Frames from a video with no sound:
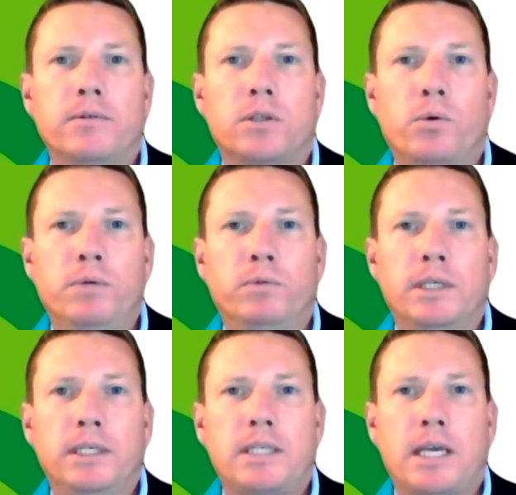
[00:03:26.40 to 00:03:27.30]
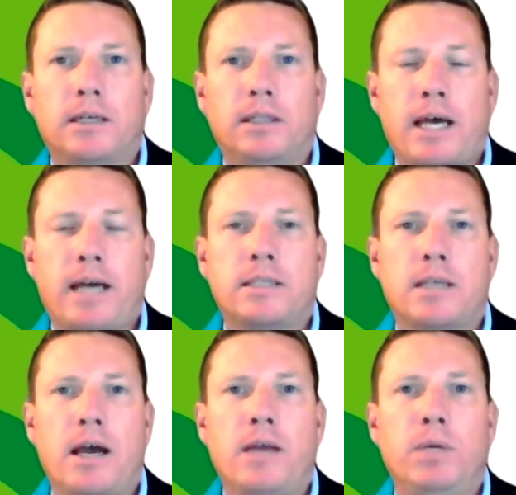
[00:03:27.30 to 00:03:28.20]
So we really take a lot of
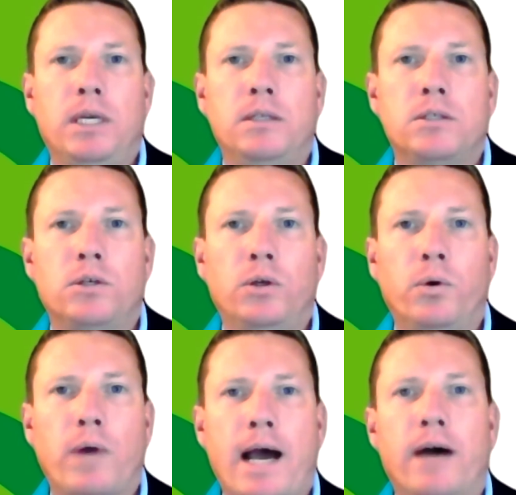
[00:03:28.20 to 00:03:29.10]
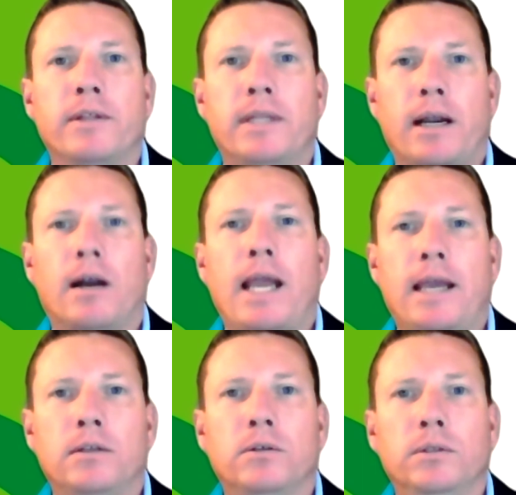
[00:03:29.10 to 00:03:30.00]
time into how they're
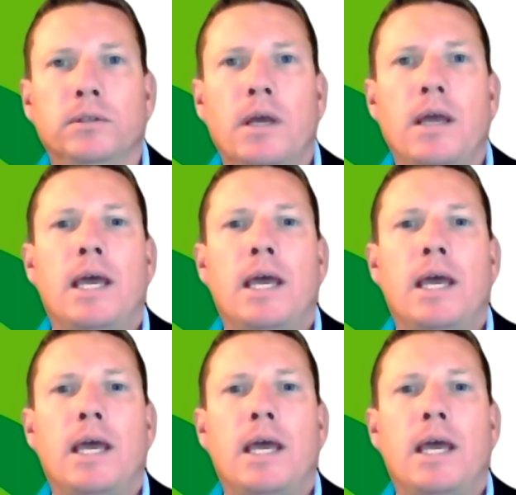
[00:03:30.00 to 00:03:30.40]
handled